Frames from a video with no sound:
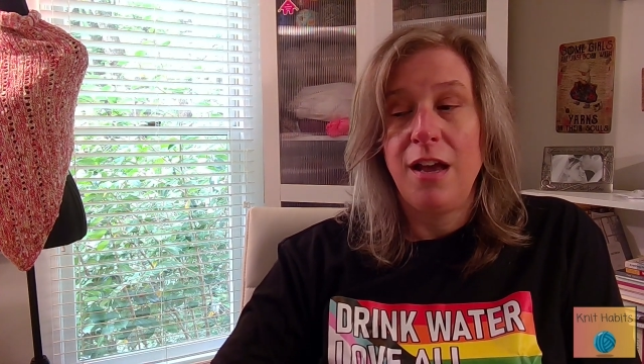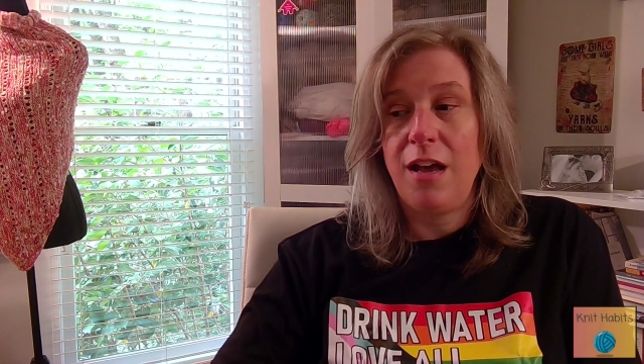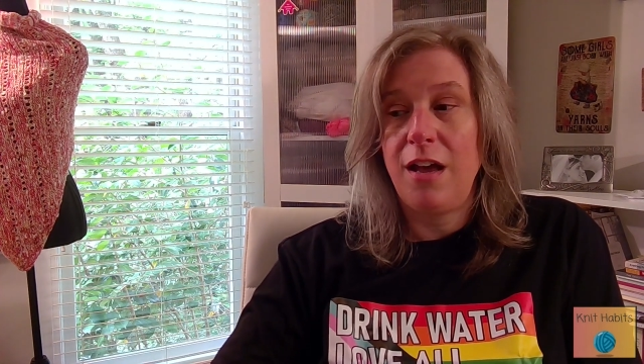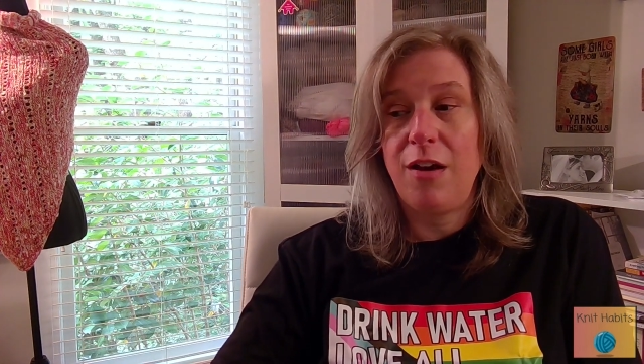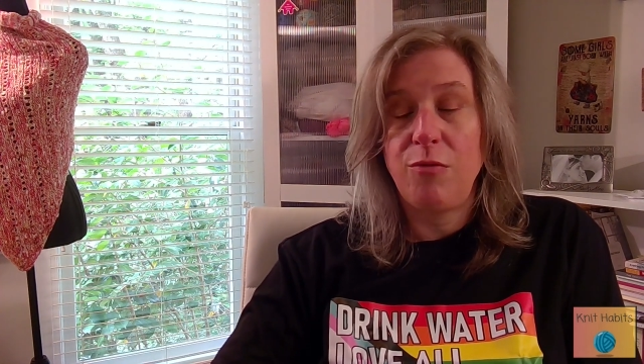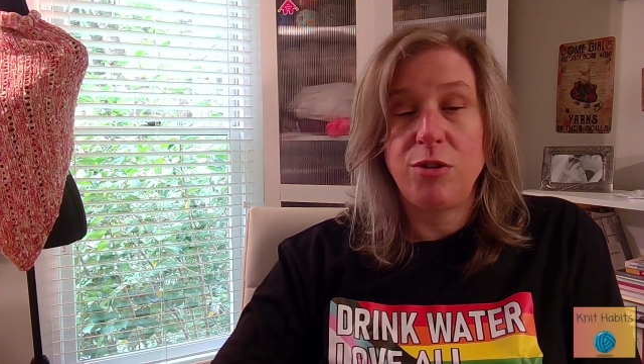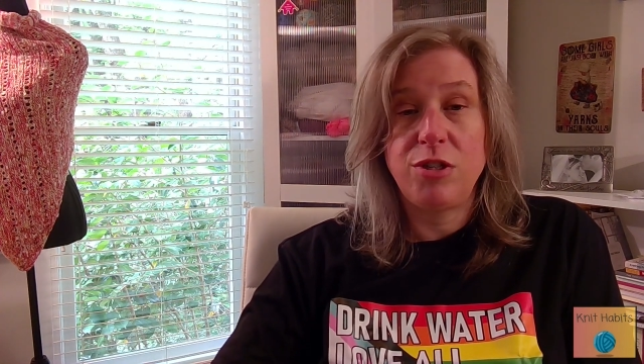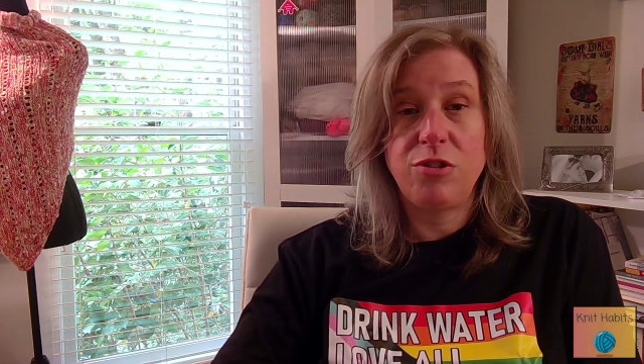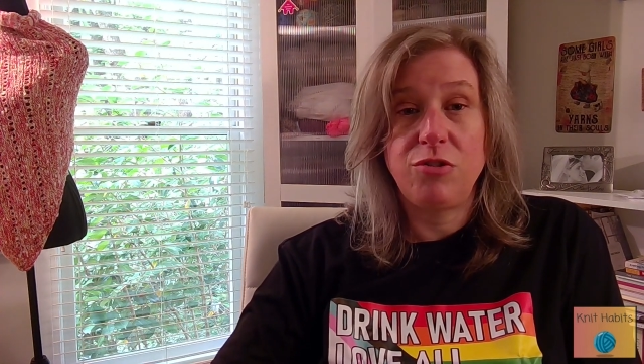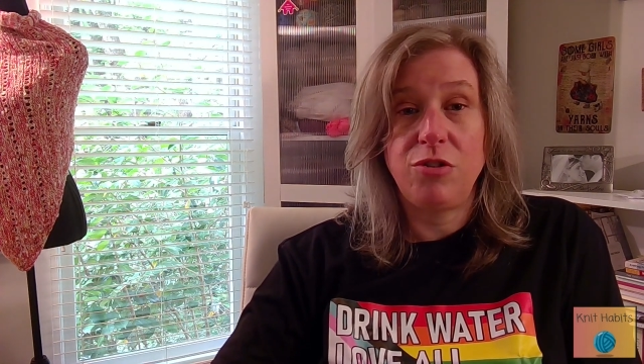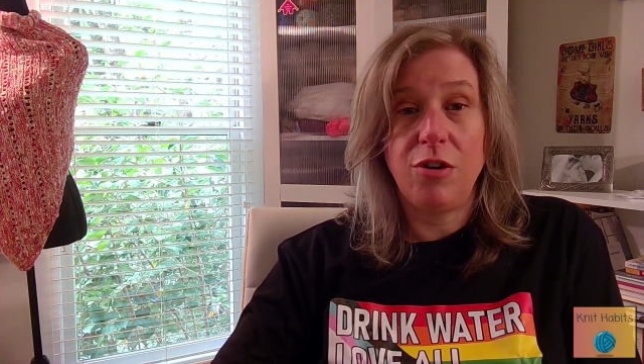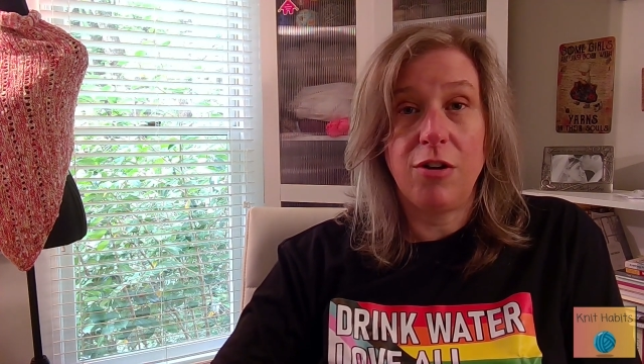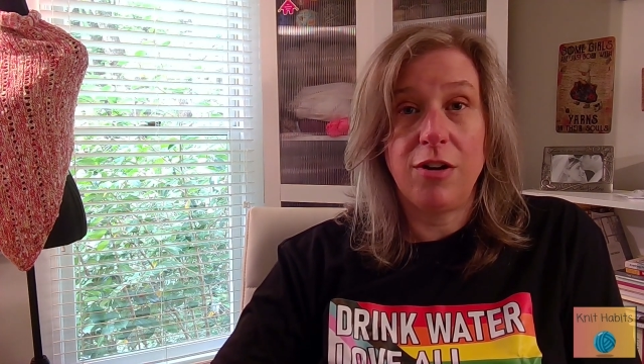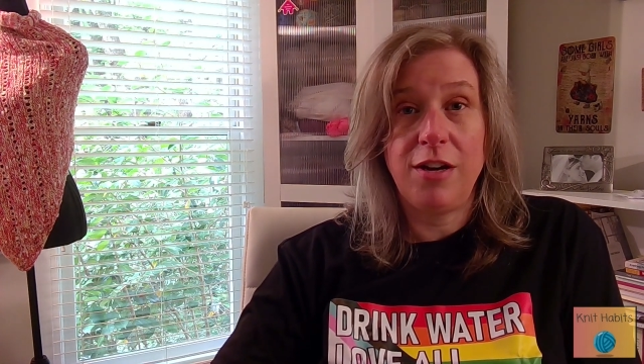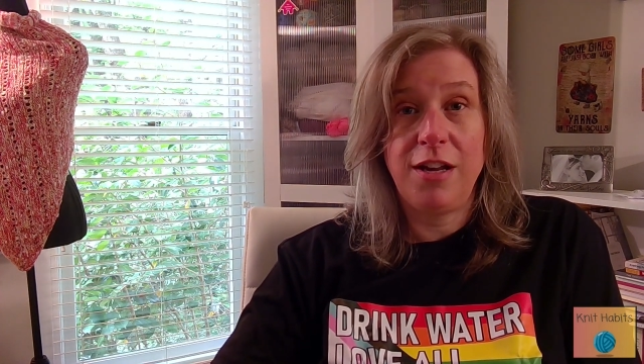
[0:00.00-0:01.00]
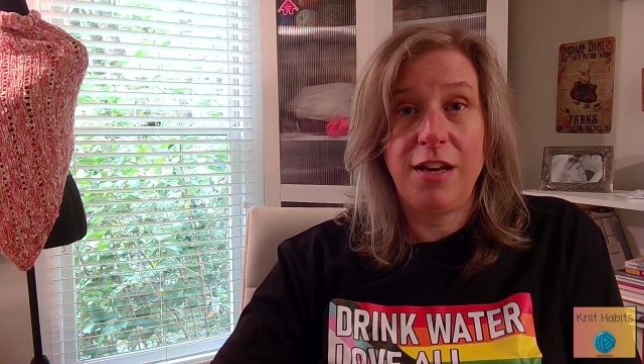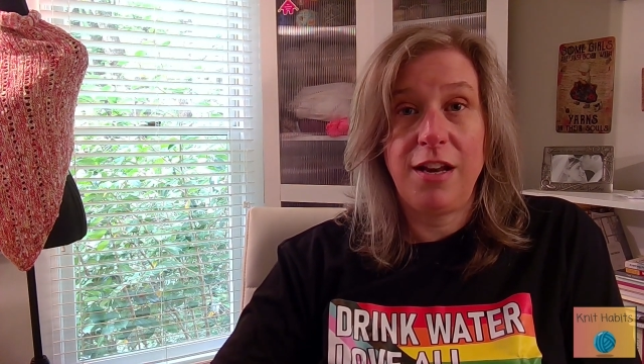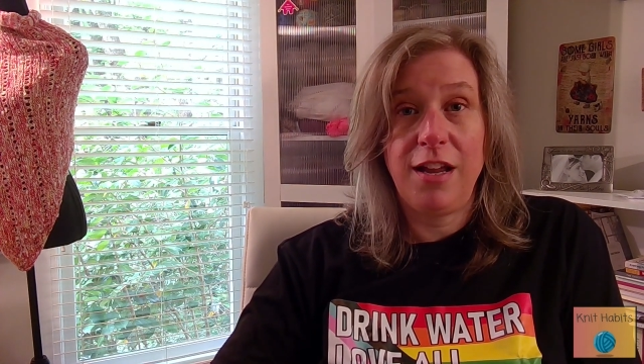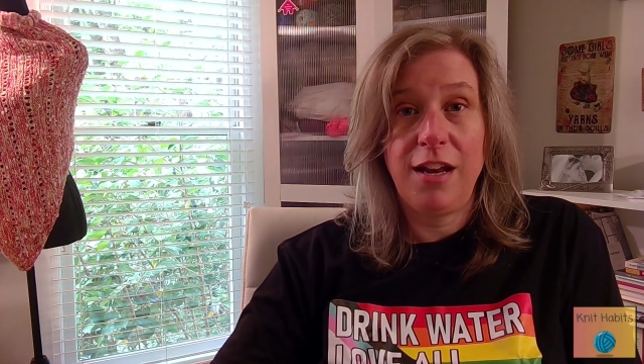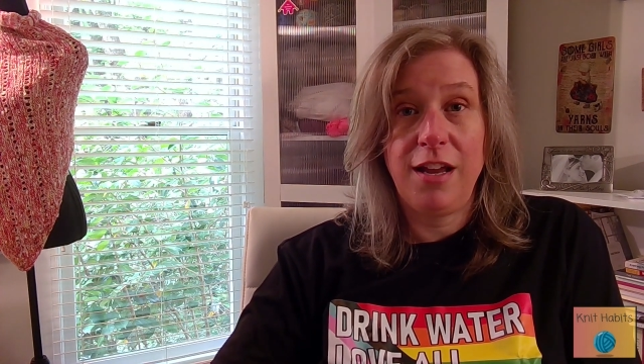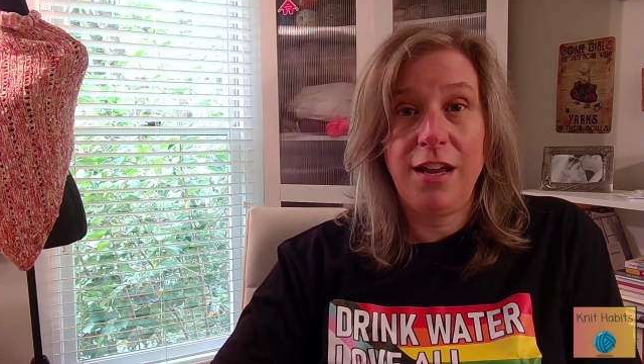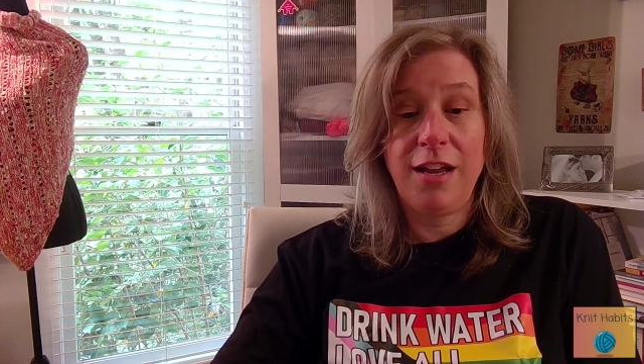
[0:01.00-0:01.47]
which is yarn and
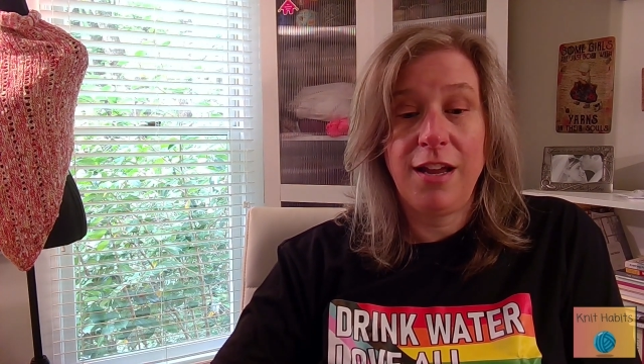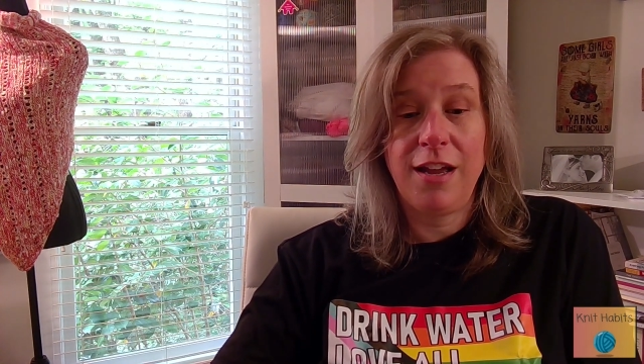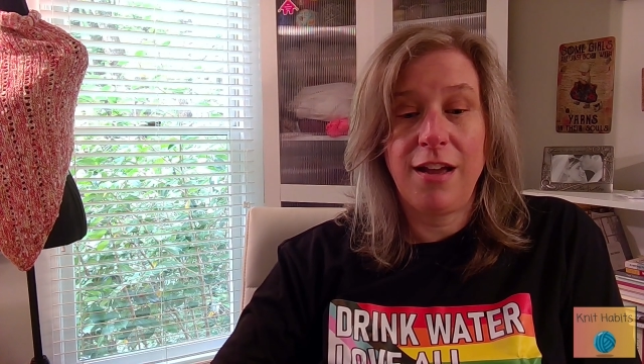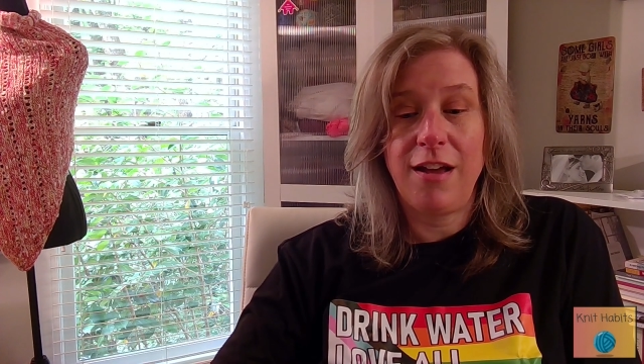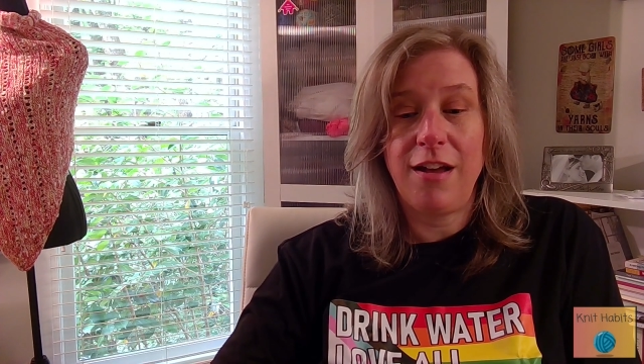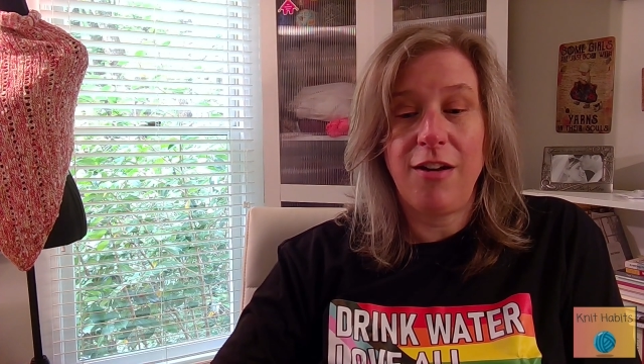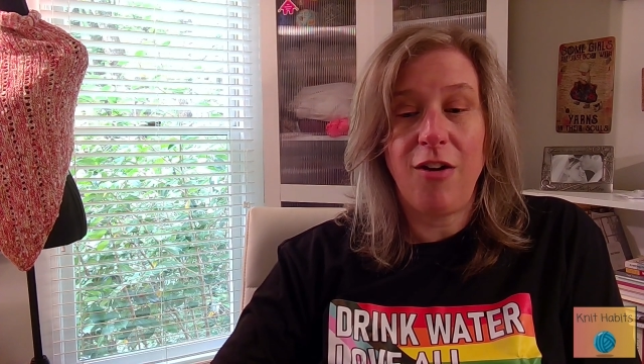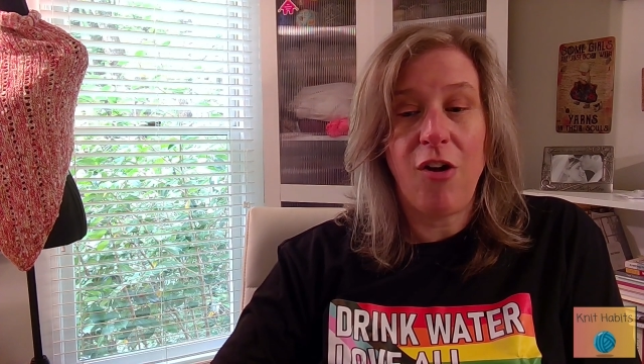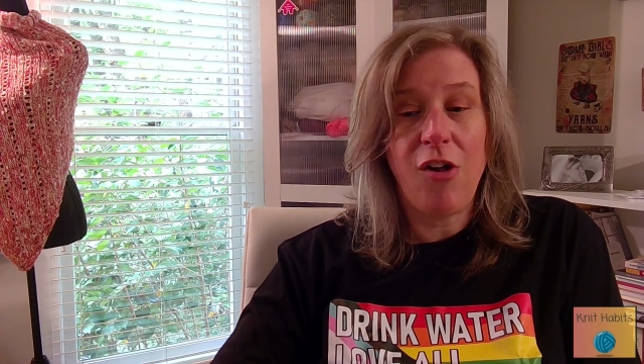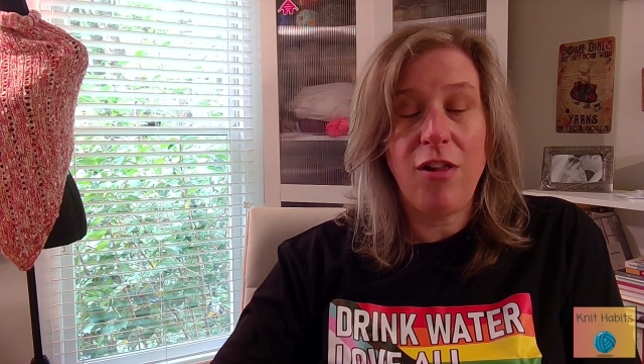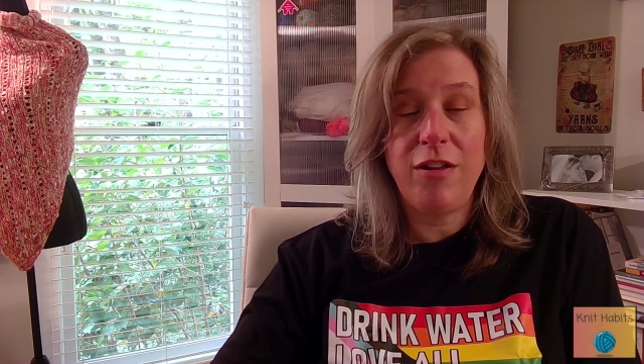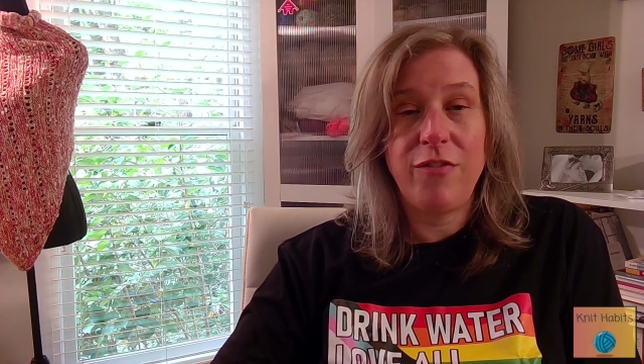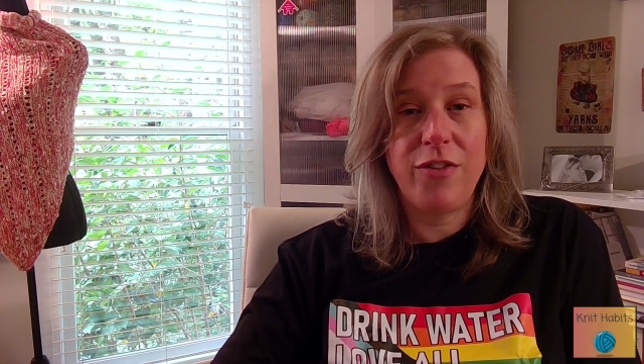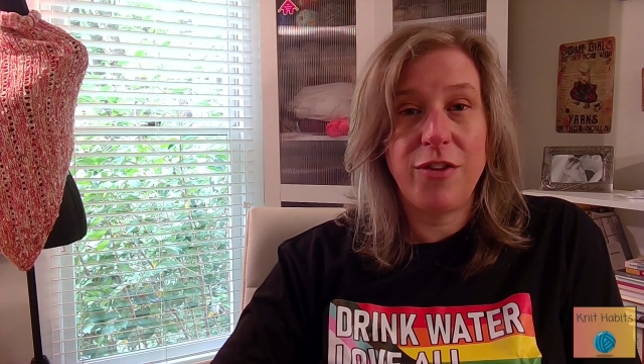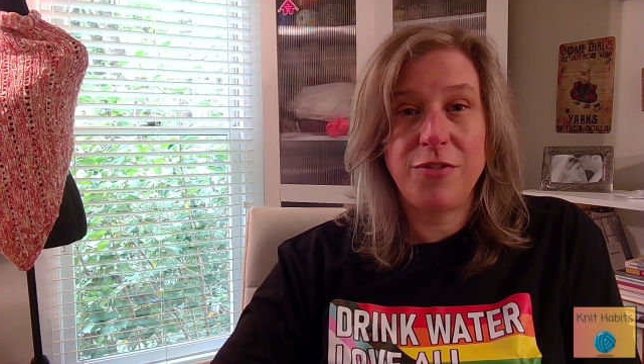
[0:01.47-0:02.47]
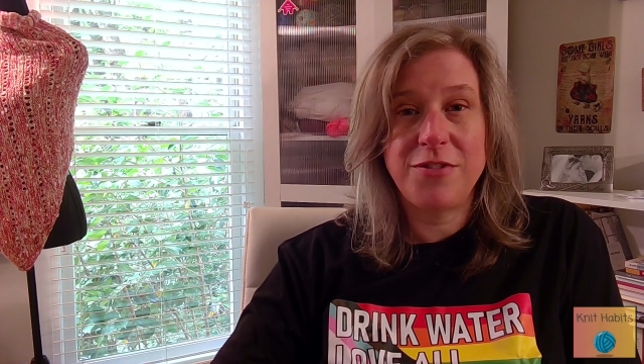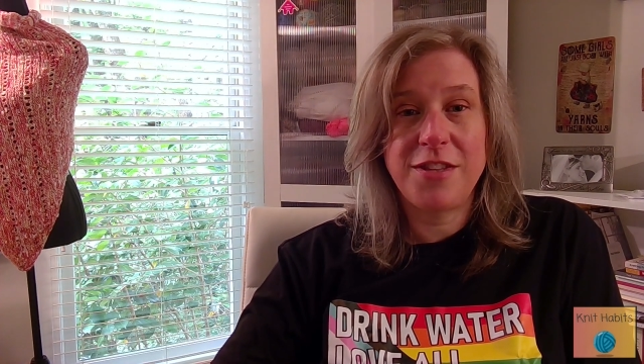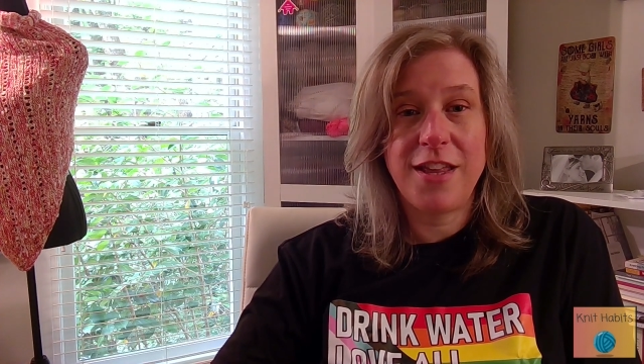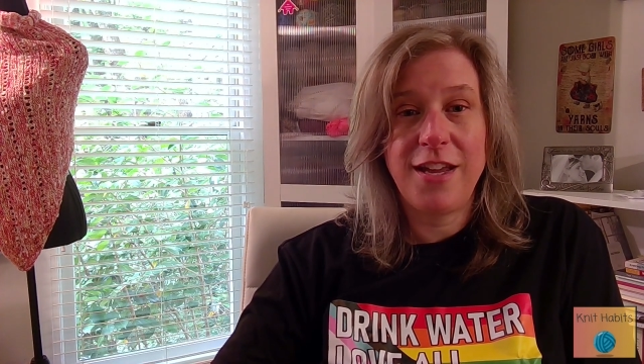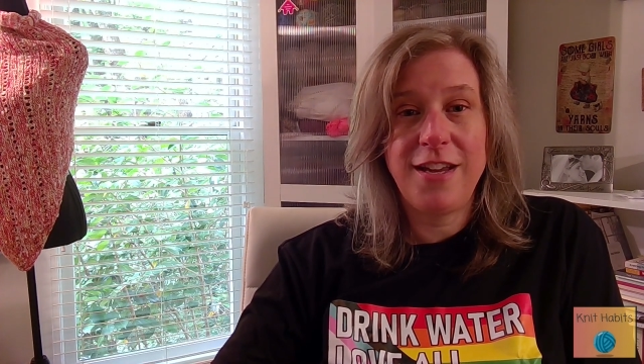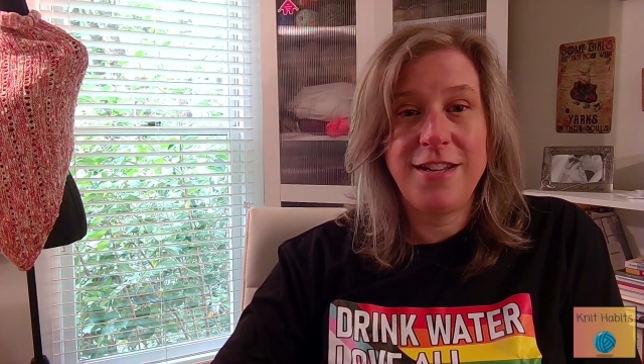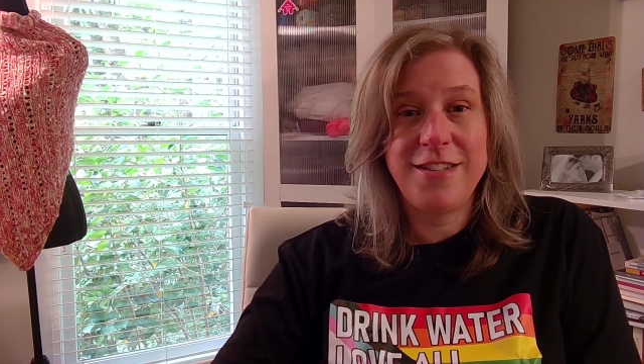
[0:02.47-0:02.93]
knitting, all of those
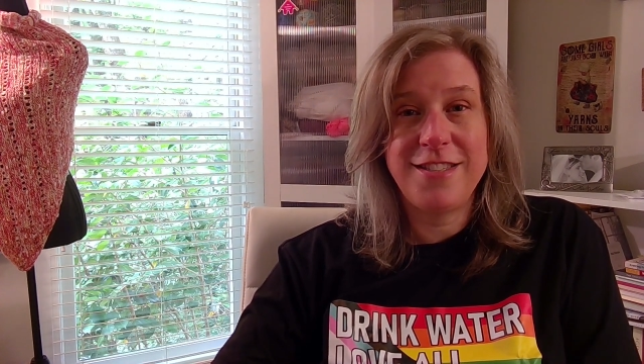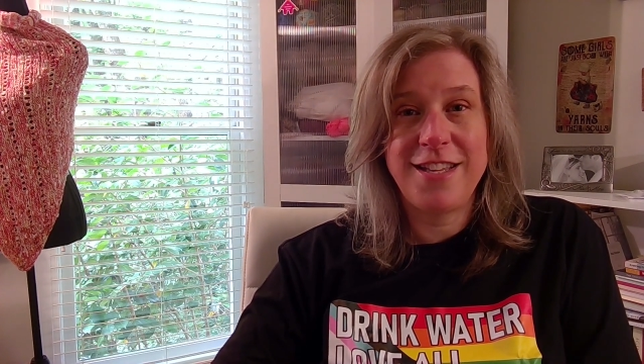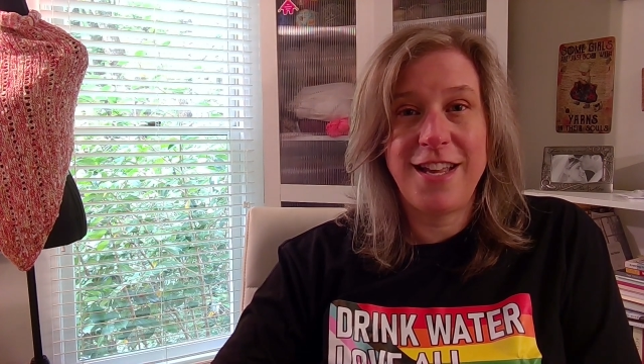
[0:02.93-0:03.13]
things.